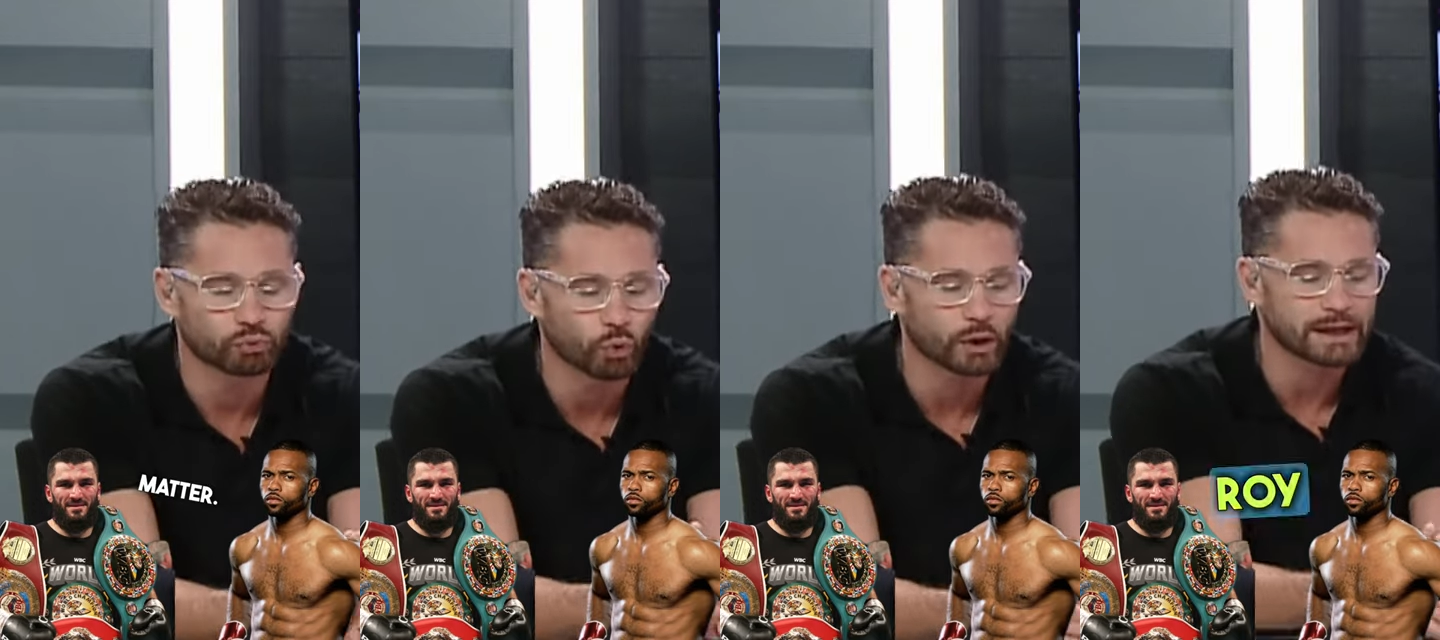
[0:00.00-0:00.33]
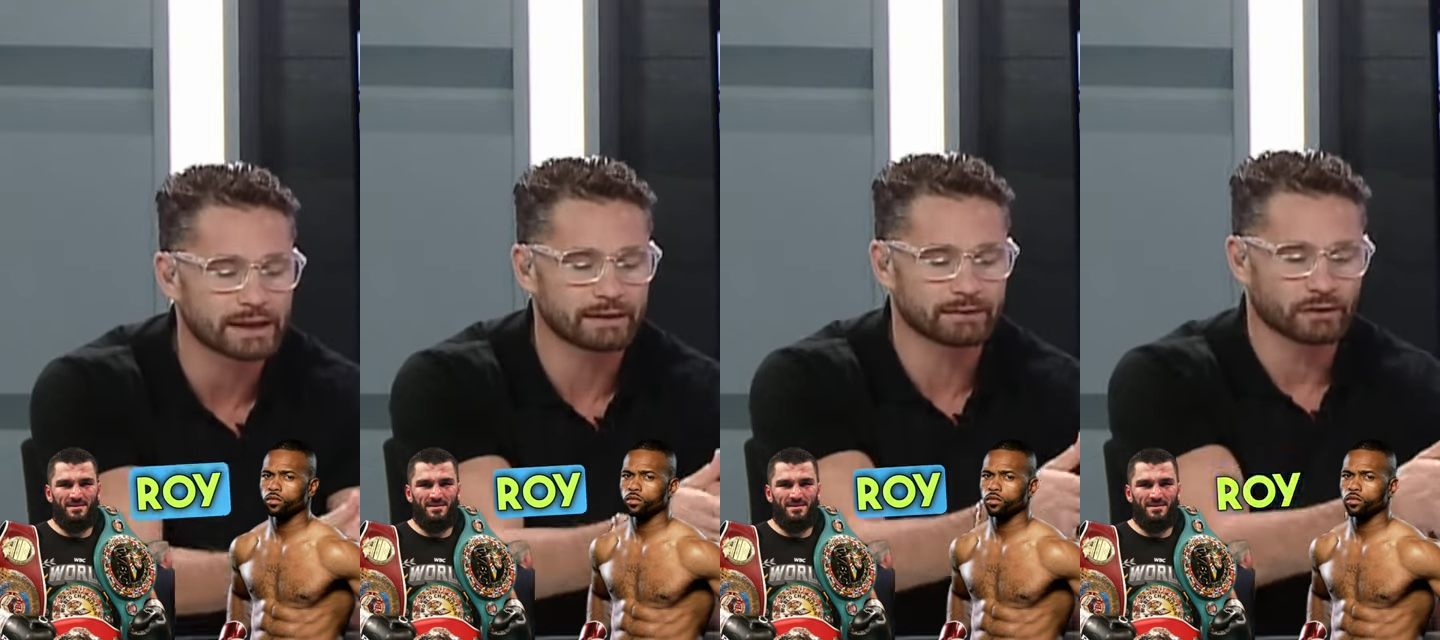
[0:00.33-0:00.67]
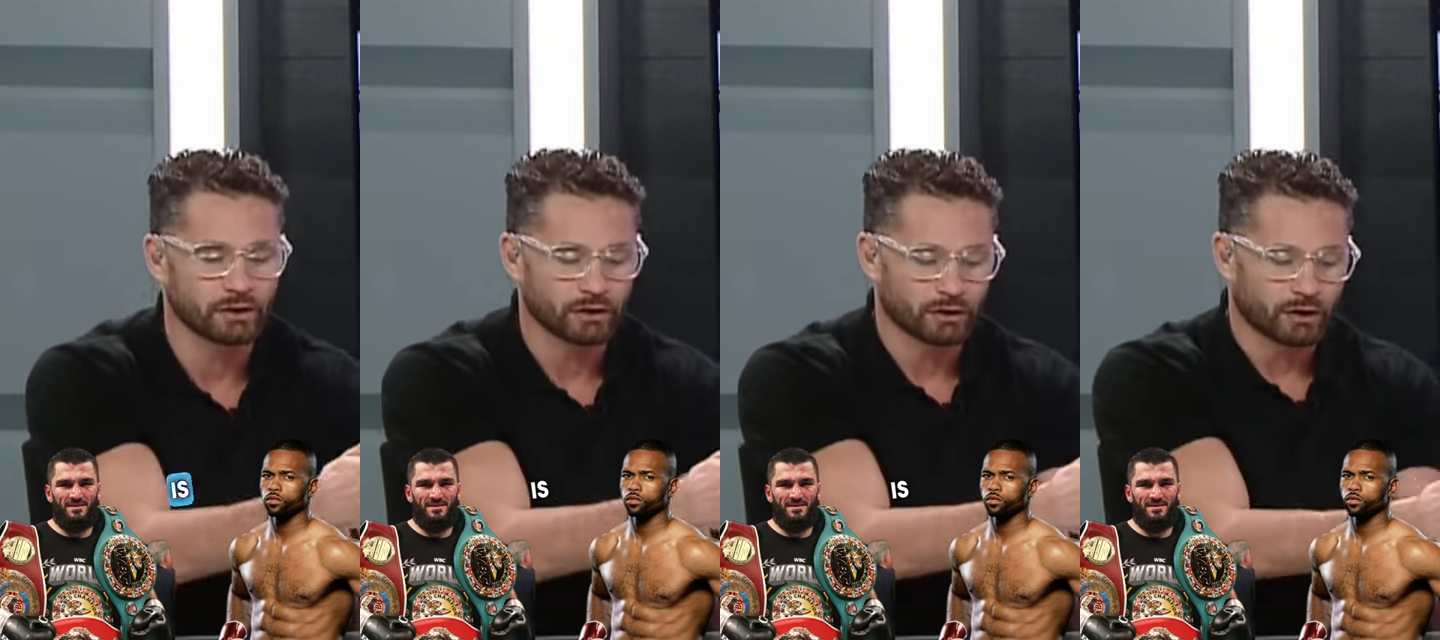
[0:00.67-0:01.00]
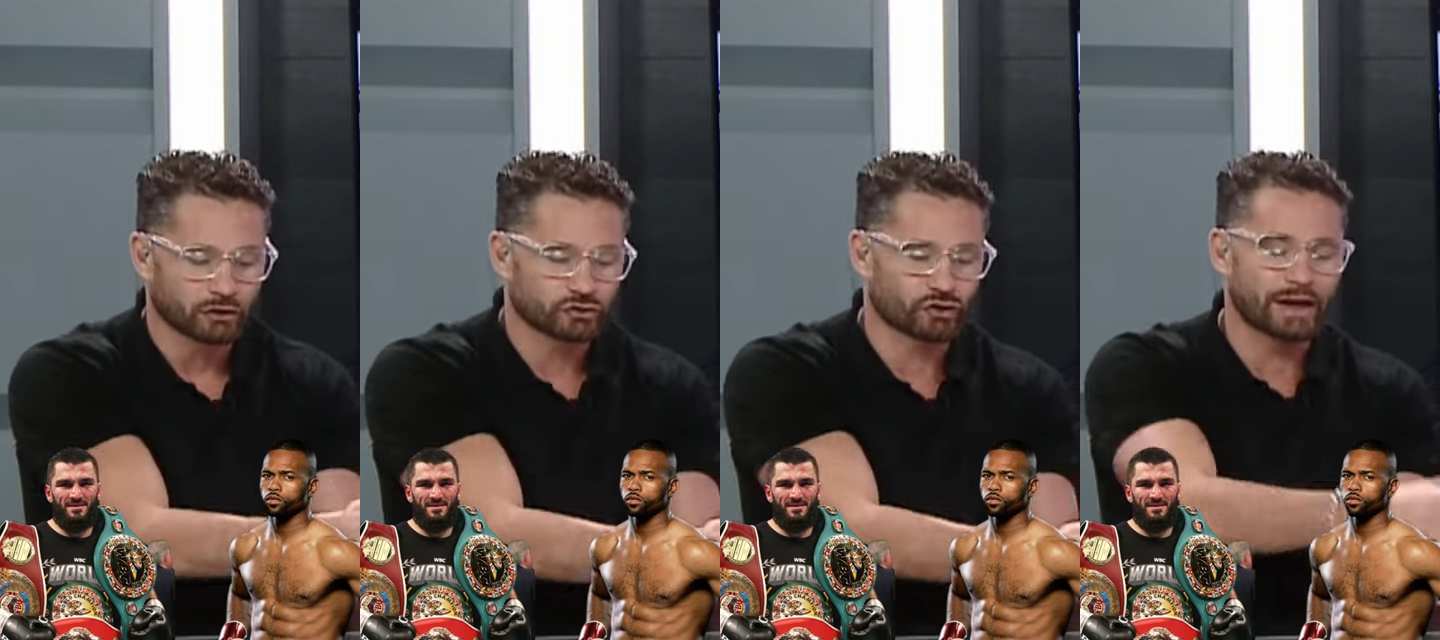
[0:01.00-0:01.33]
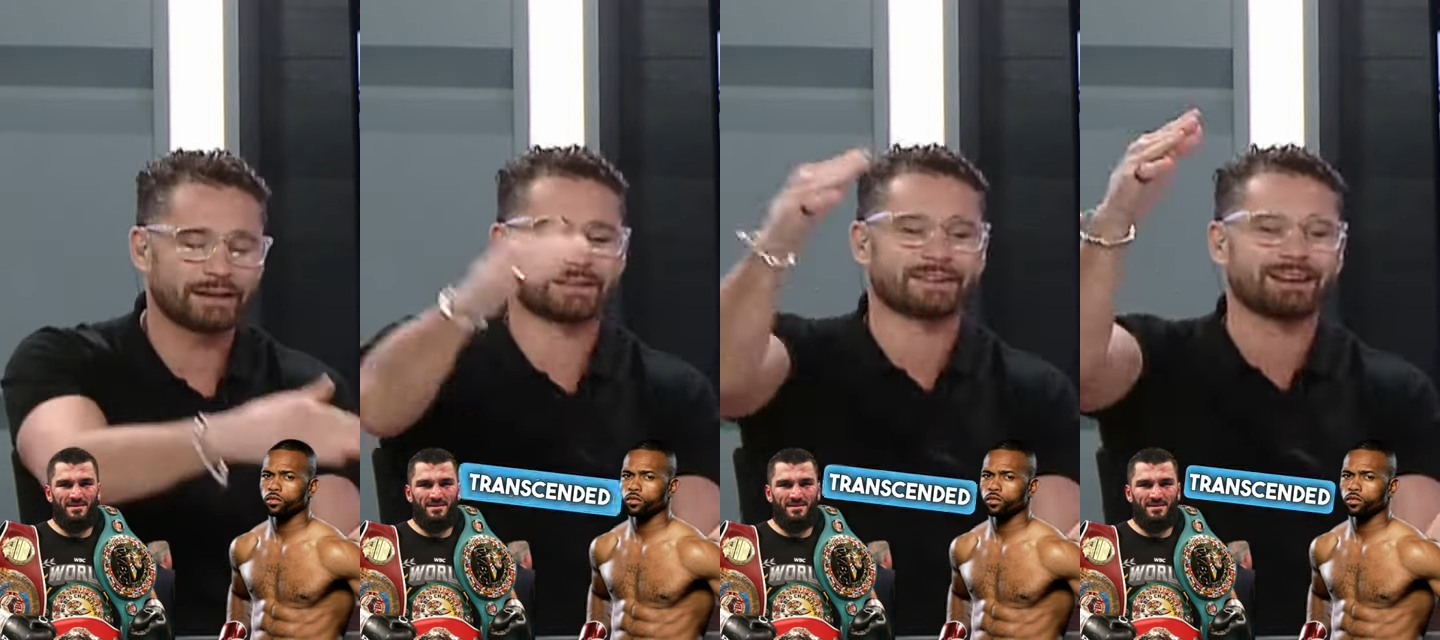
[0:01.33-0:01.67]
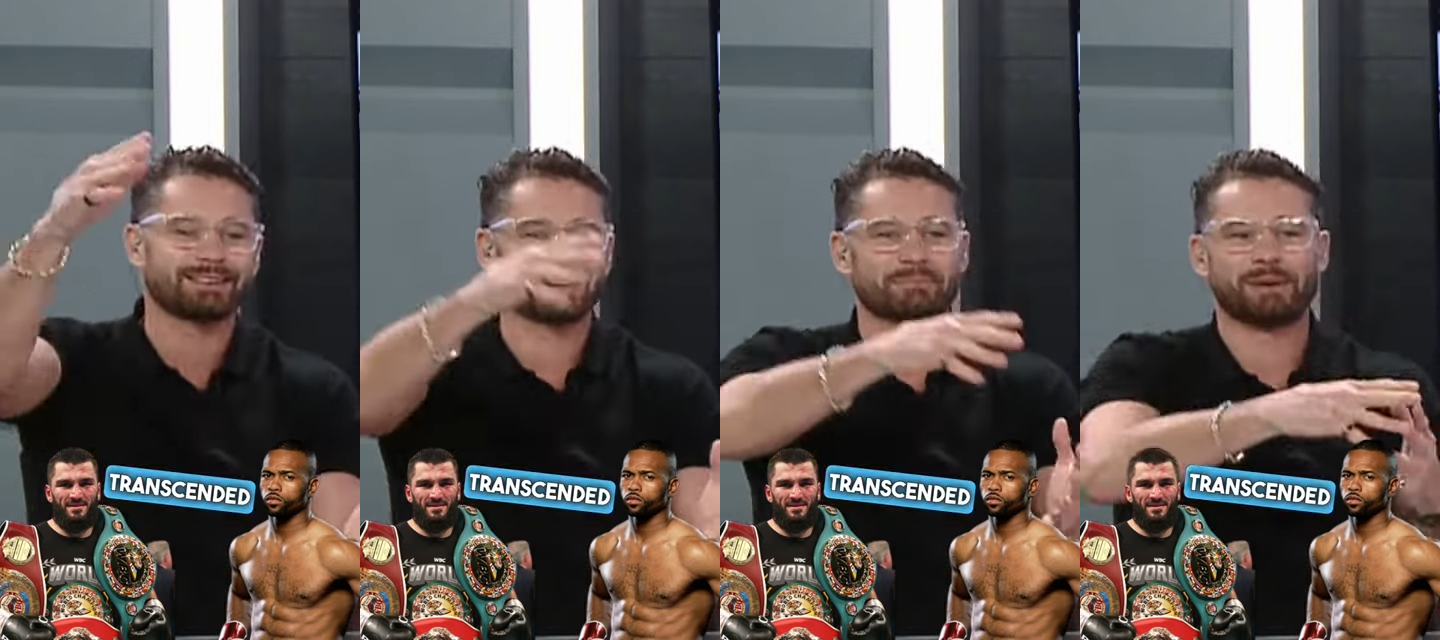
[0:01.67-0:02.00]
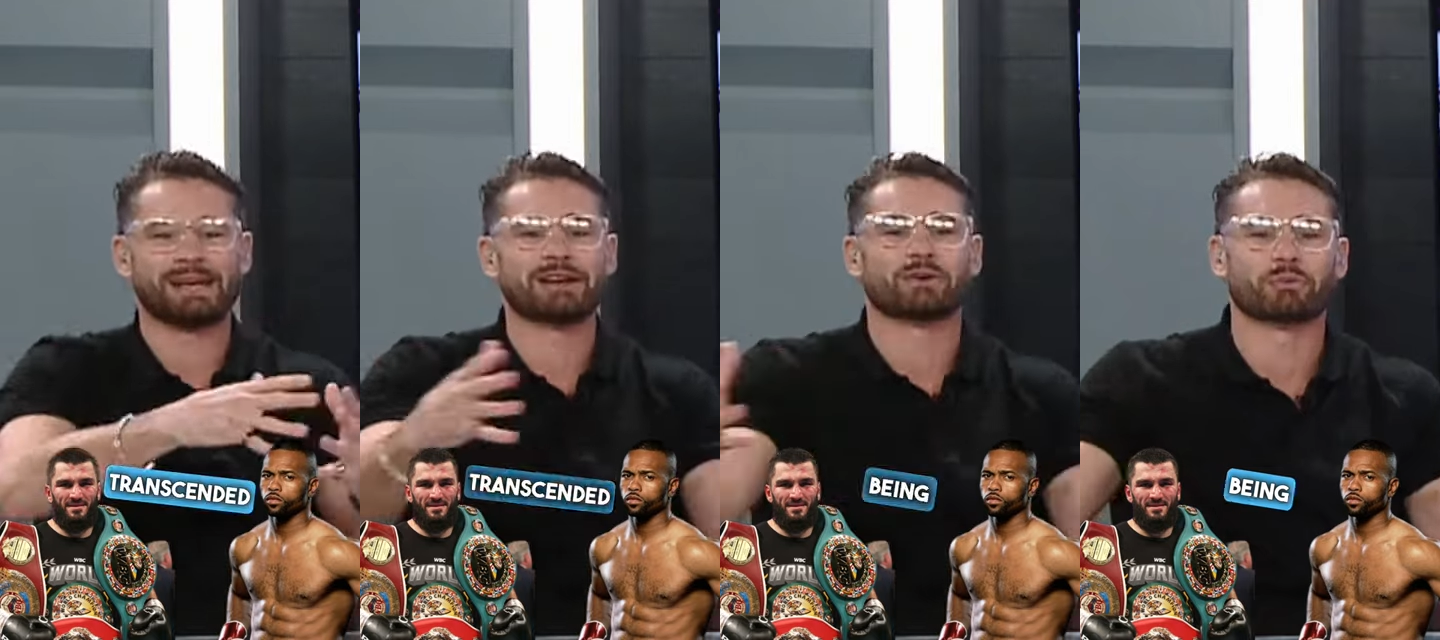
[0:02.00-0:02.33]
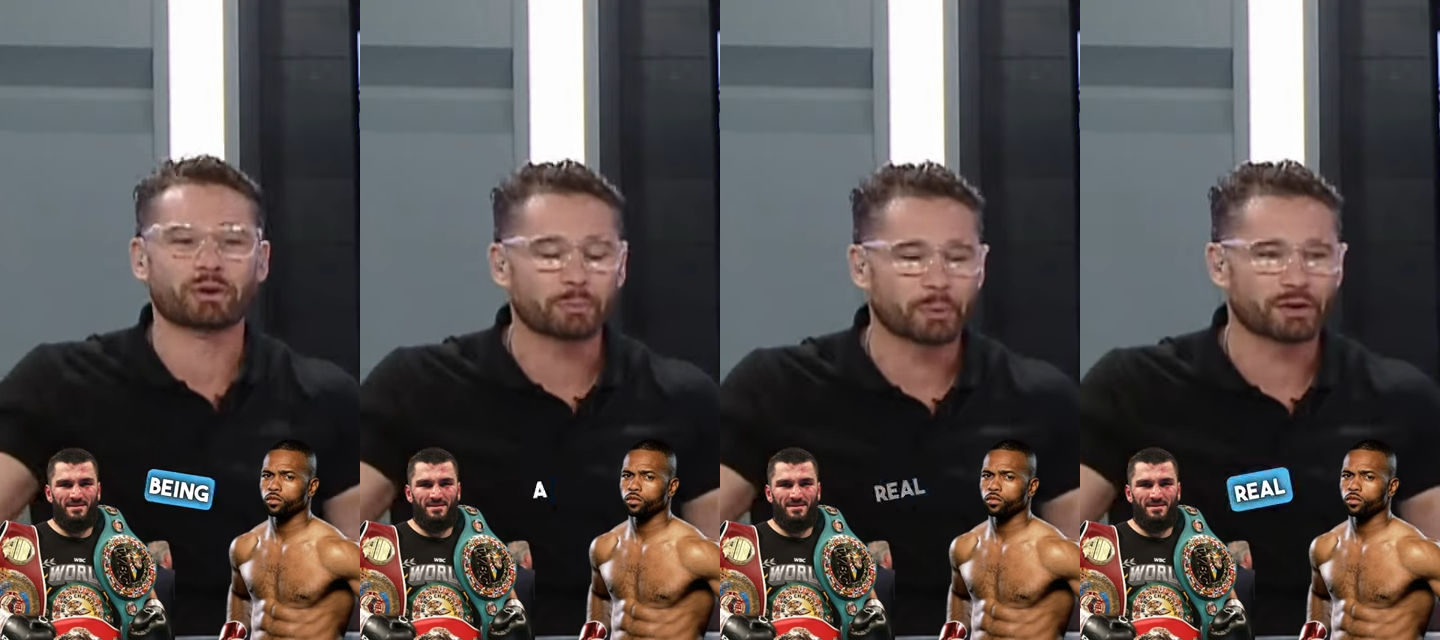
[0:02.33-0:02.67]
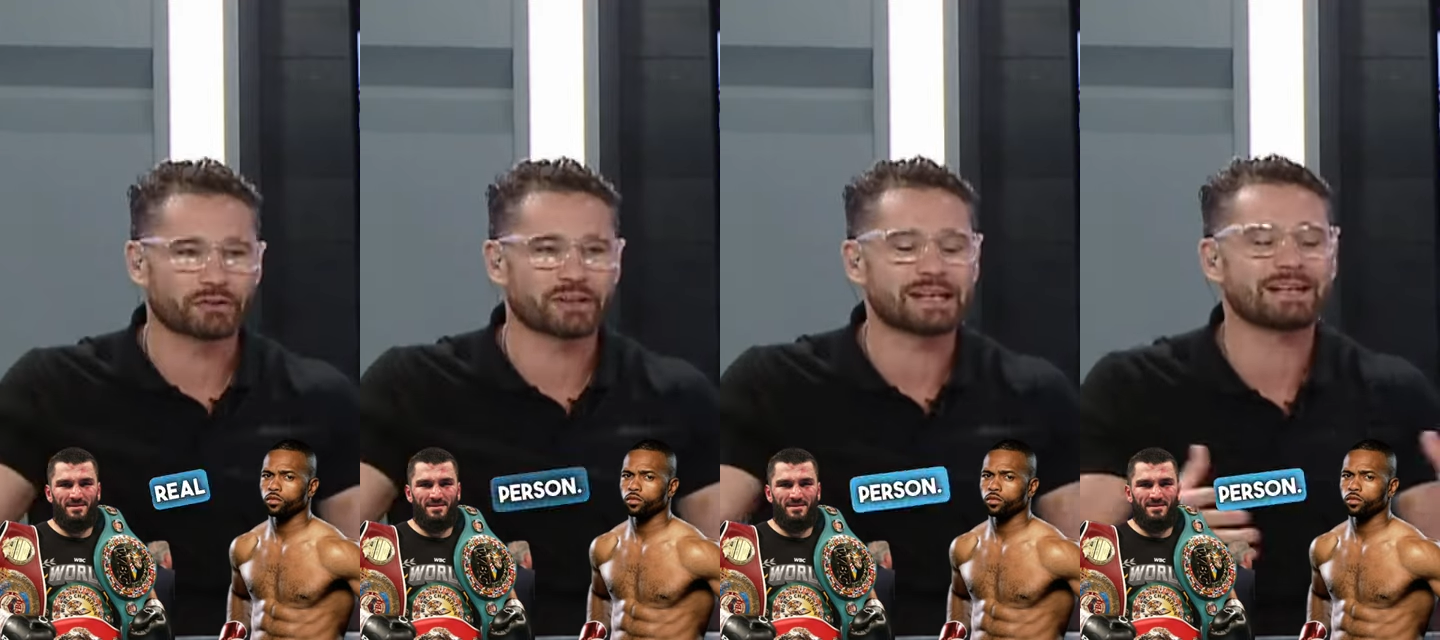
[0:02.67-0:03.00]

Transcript: Roy is transcended being a real person.